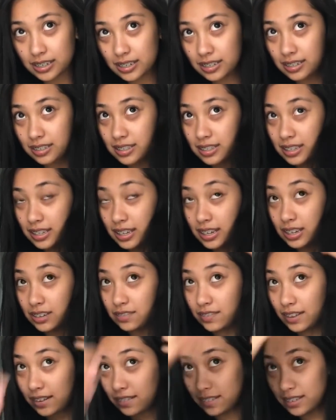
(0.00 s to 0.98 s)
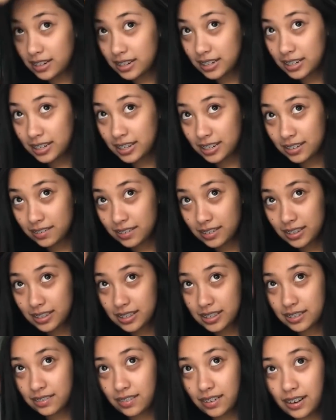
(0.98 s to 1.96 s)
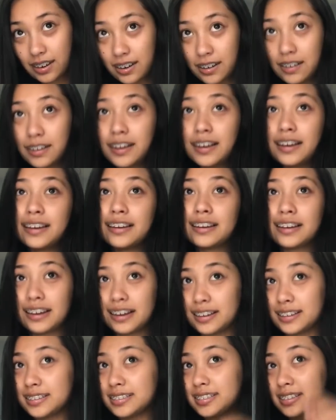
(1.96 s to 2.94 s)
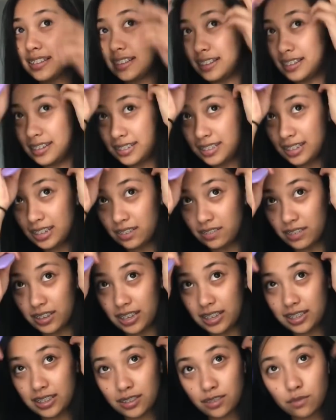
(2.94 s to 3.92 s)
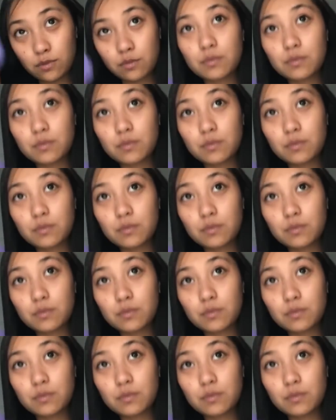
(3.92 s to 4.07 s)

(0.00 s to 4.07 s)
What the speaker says: to see if I want to do it tomorrow. And as the looks of it,